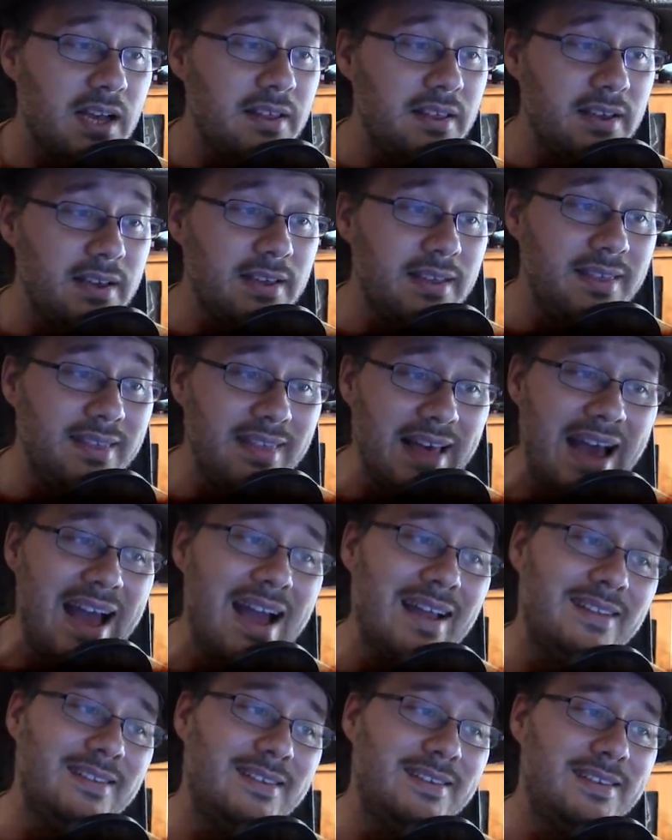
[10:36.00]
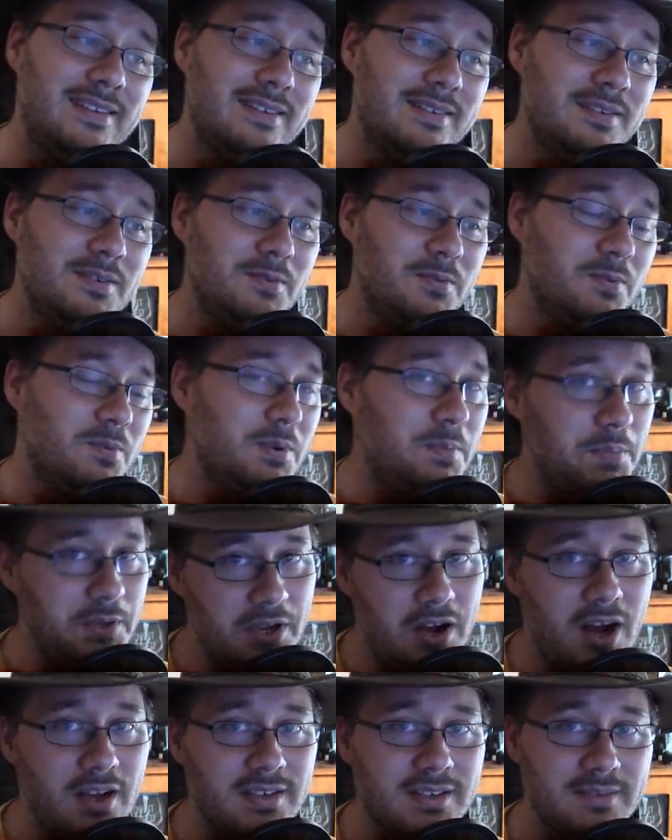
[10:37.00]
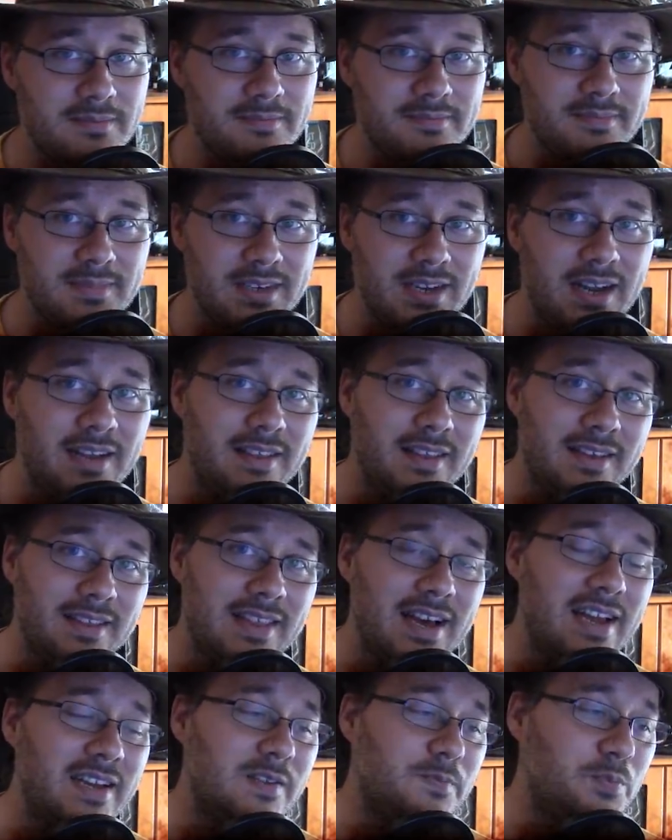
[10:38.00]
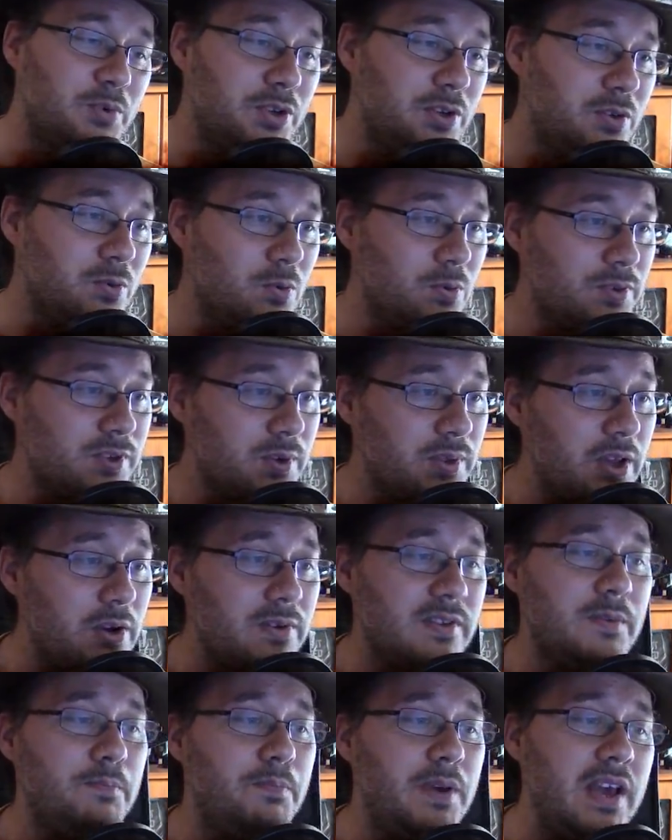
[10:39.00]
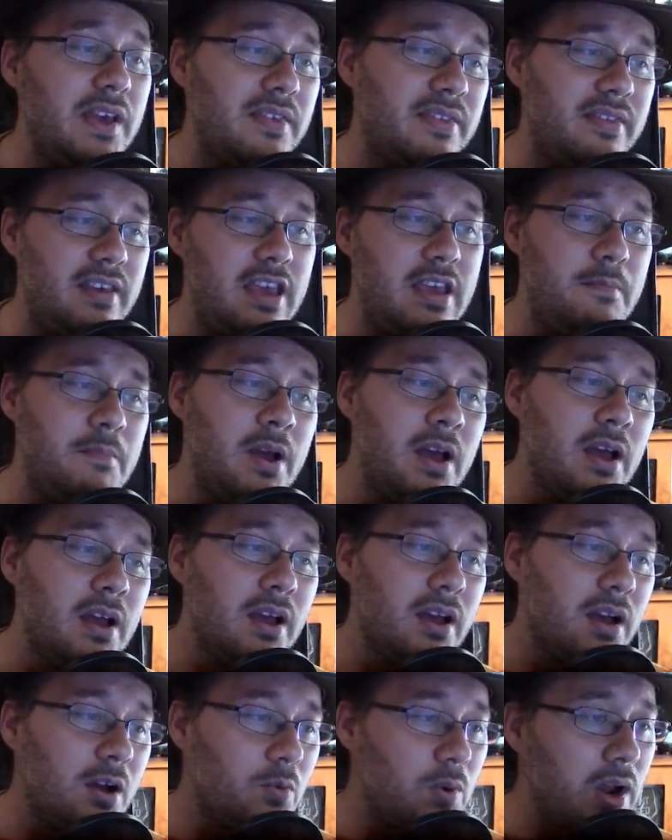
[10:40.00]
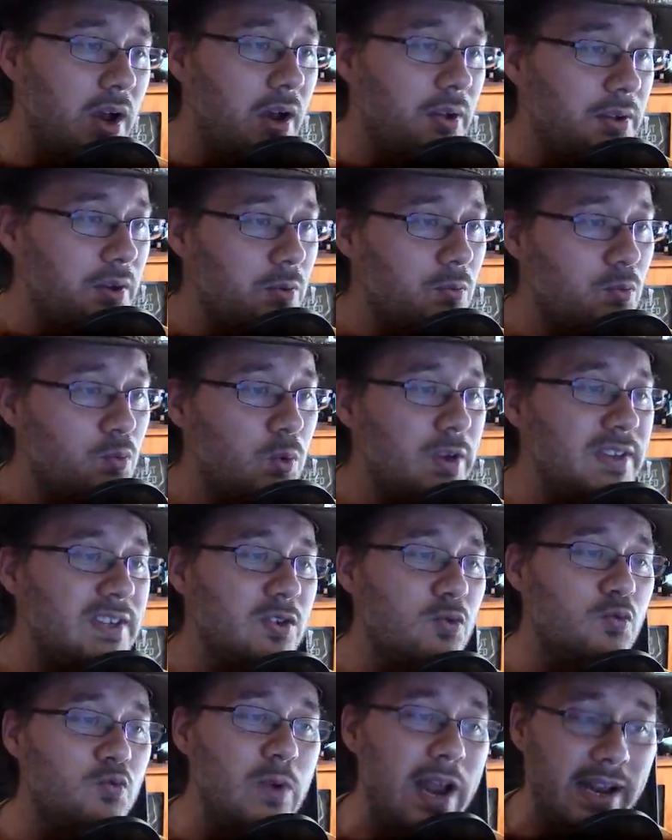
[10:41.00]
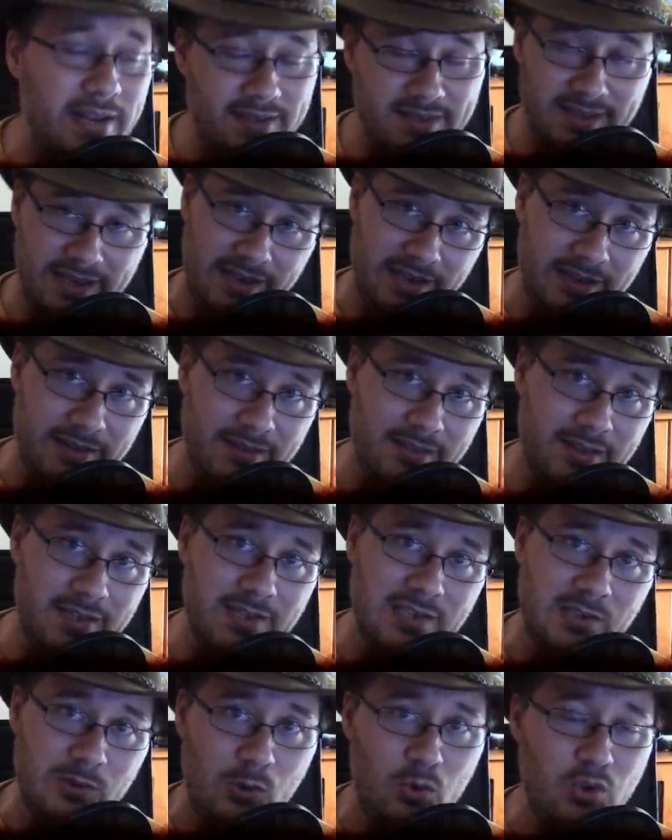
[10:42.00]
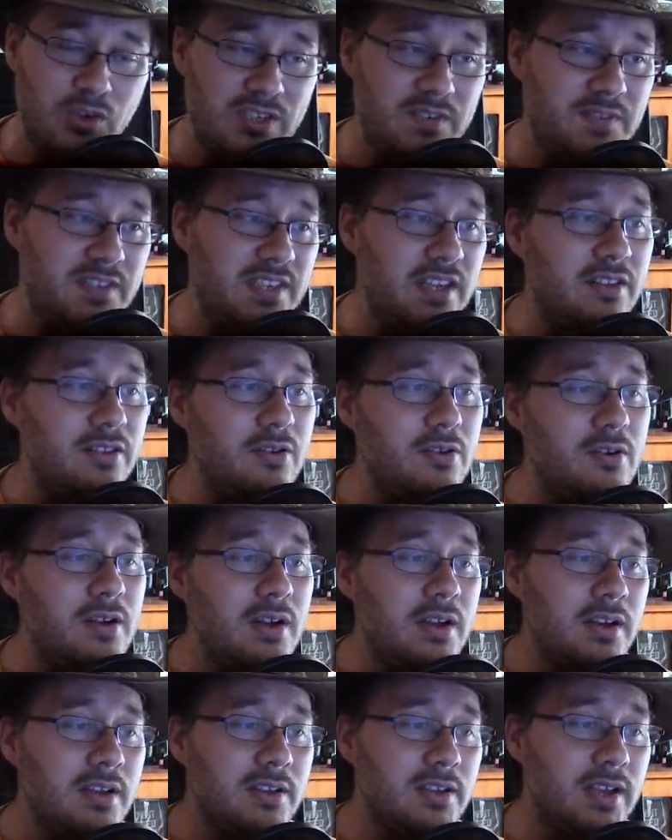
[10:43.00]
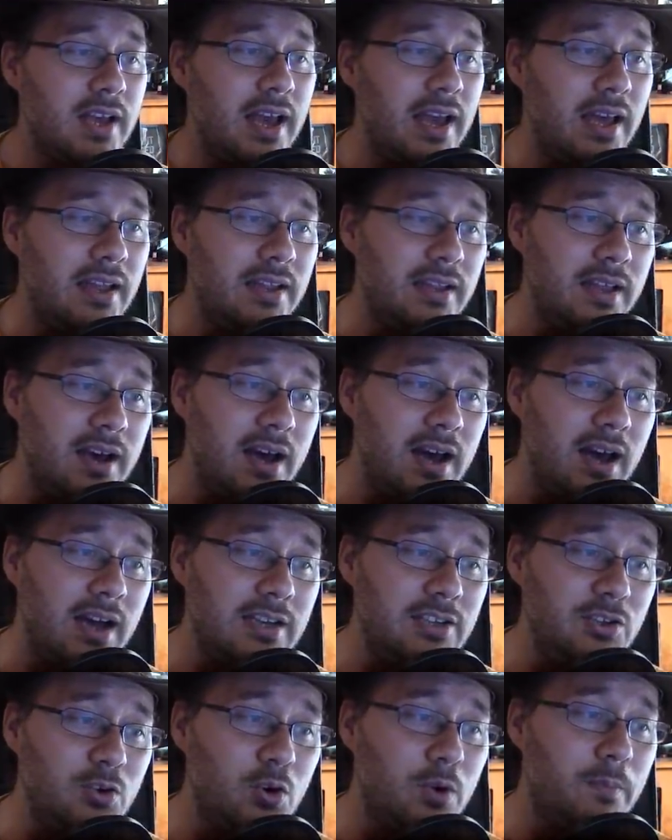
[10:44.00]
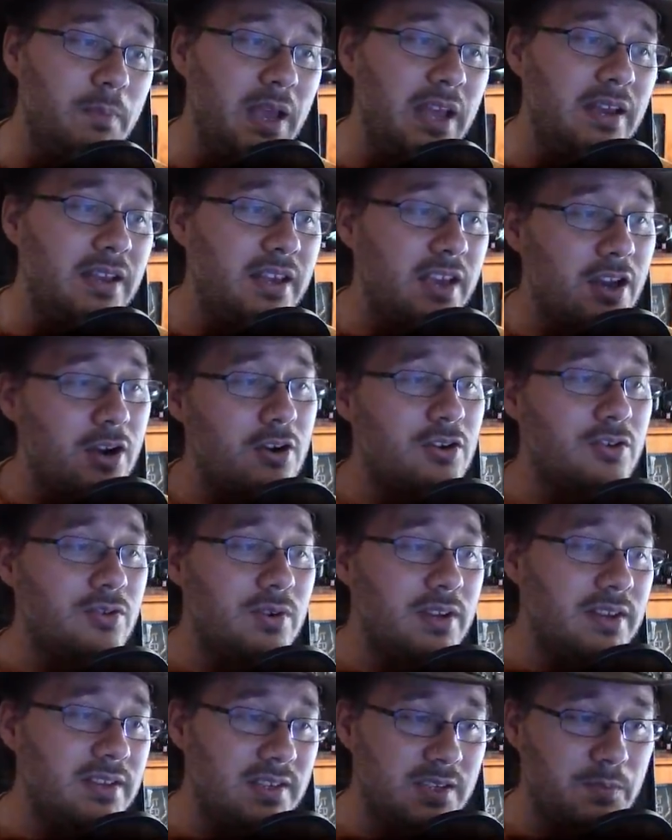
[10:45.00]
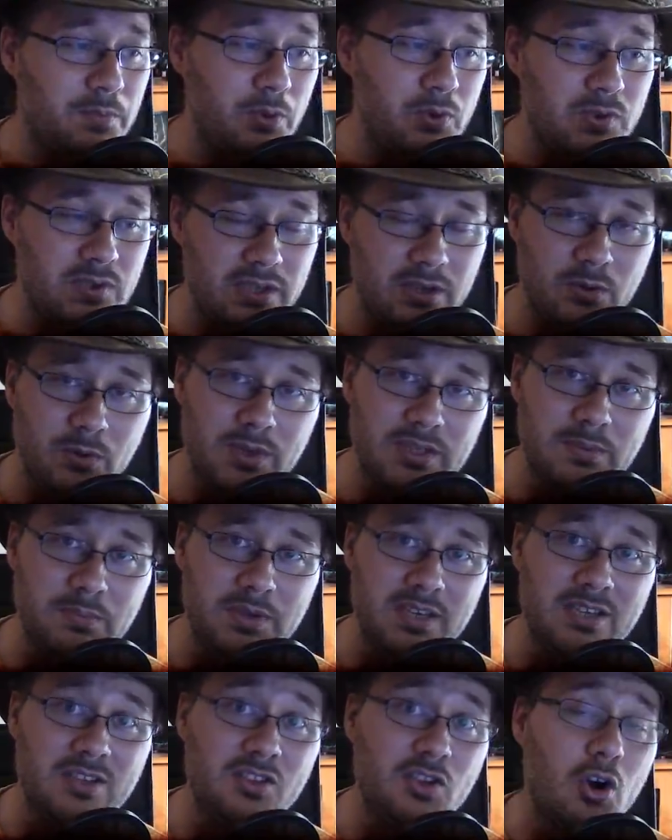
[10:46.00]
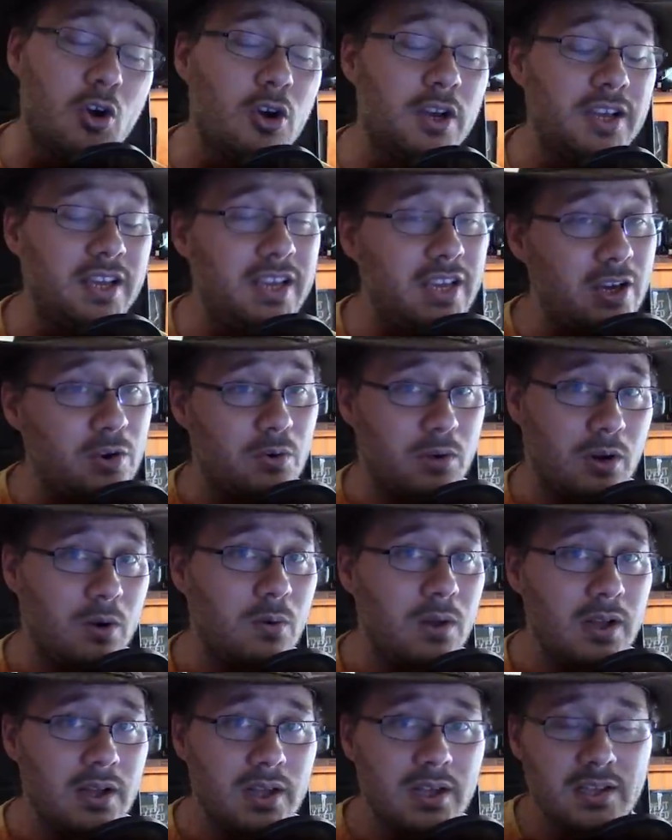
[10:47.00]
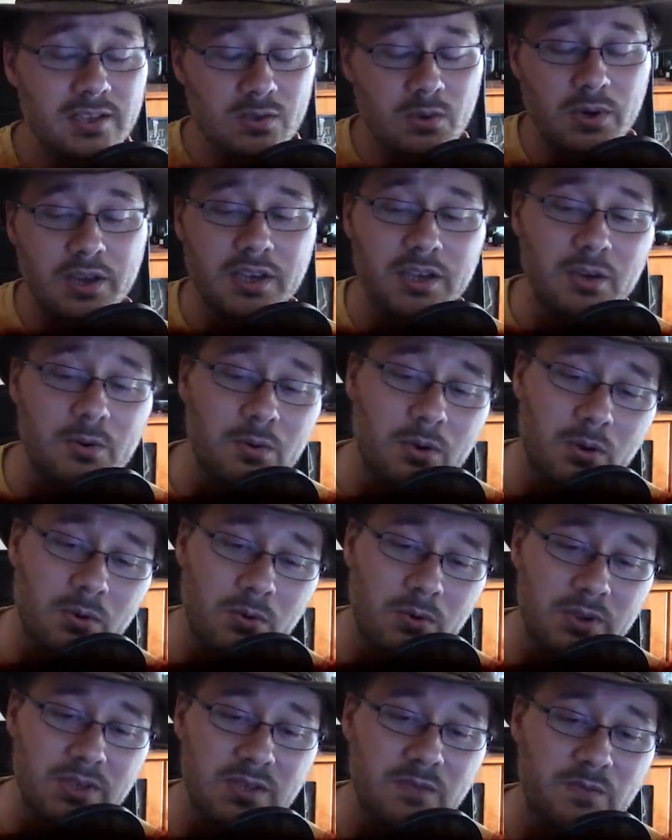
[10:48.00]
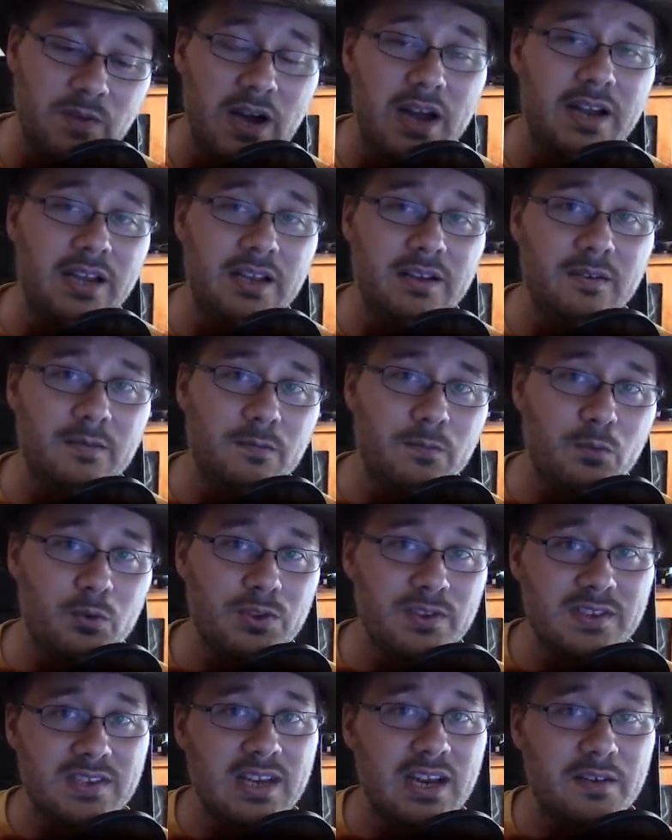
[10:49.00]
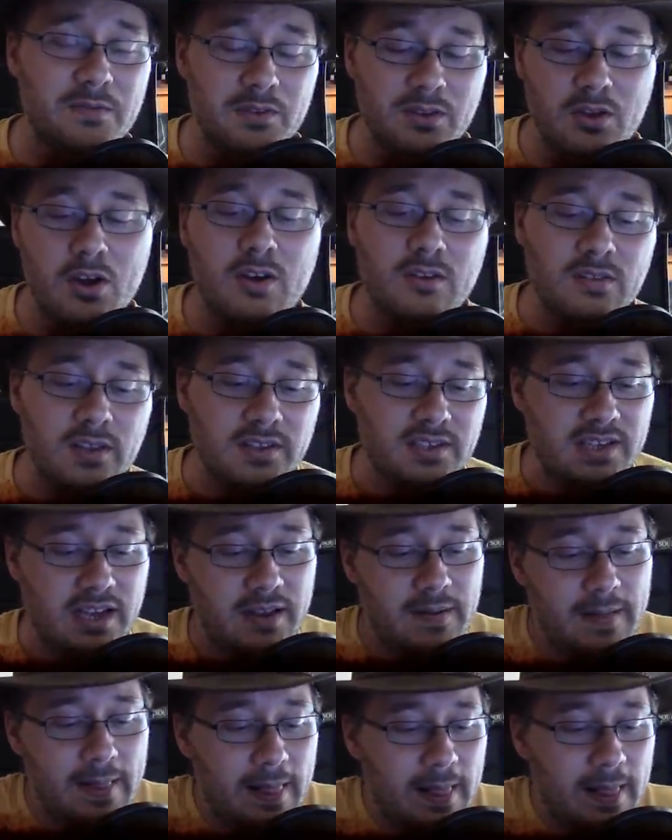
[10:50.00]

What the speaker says: I think that would be awesome, and I think that is pretty cool. So there's a big theme around resurrecting these Lords of Cinder, and your main character is supposedly going to be a dark hero, so a hero who is fighting for the side of the dark. Let's say